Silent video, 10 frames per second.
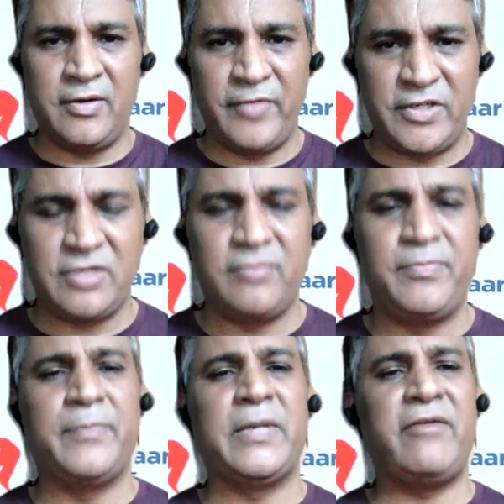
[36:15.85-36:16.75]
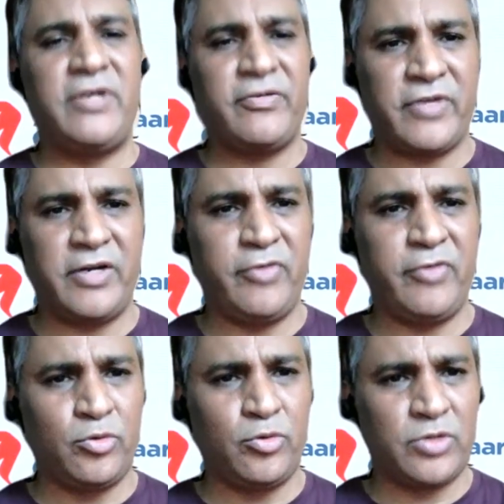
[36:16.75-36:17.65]
which people have different
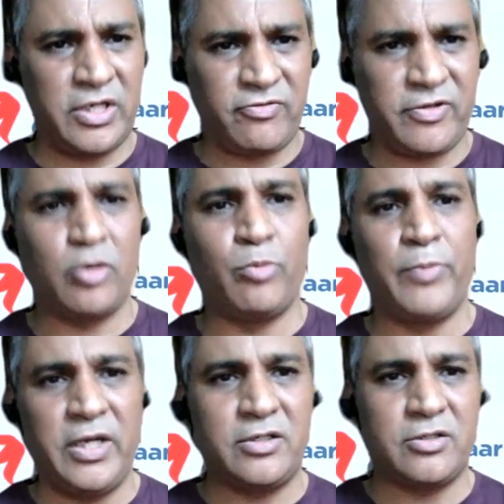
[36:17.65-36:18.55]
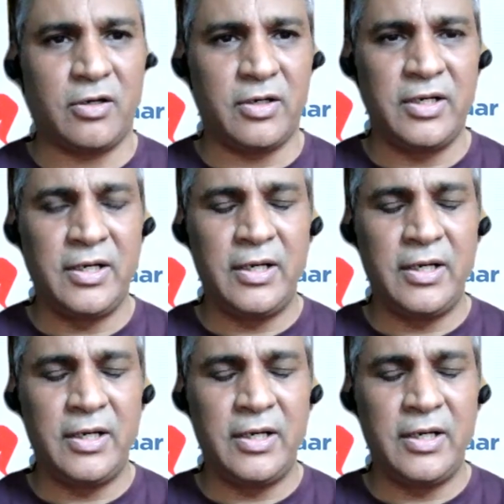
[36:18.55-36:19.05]
views and different opinions on,